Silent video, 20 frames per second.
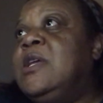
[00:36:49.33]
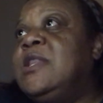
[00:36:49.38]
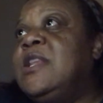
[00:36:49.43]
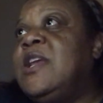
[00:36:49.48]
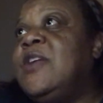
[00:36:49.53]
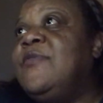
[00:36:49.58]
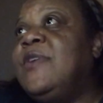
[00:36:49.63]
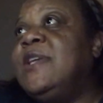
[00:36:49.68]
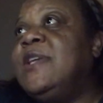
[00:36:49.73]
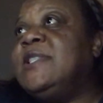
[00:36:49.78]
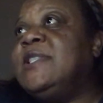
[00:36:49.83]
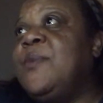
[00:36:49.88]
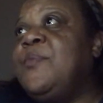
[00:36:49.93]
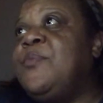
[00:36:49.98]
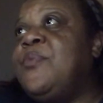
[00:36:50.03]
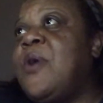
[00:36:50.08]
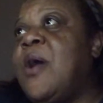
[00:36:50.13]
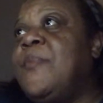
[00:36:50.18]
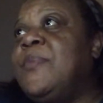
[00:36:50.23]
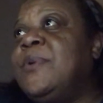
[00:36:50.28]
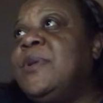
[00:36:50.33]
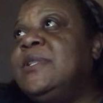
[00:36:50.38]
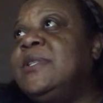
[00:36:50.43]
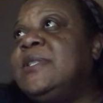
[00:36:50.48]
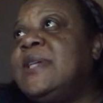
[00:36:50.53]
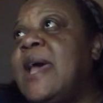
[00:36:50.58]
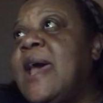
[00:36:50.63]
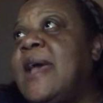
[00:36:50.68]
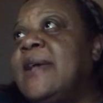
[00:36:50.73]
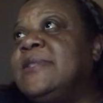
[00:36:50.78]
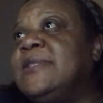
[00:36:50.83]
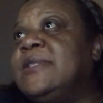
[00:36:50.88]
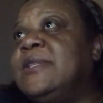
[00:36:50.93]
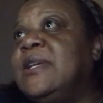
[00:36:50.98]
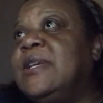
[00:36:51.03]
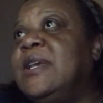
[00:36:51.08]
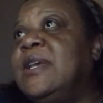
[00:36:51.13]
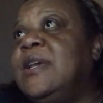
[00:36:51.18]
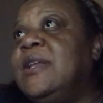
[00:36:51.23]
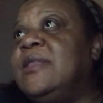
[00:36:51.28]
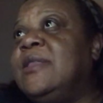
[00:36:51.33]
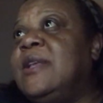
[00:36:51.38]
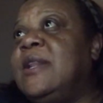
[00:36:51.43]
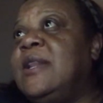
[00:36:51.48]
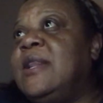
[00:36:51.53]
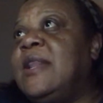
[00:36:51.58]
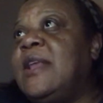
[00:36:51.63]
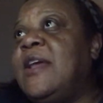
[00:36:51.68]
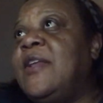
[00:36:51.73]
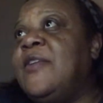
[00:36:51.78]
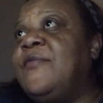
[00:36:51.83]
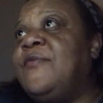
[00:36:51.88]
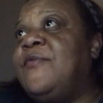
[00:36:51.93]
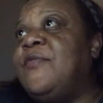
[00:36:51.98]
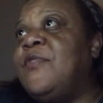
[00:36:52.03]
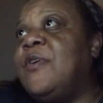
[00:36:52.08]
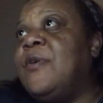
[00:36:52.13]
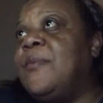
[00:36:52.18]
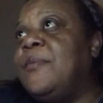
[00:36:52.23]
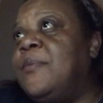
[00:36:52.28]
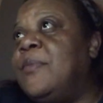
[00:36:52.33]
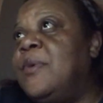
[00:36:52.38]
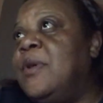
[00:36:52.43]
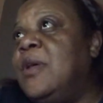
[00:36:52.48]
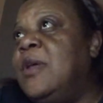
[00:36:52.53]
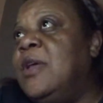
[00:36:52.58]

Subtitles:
They raised their property tax to get the land from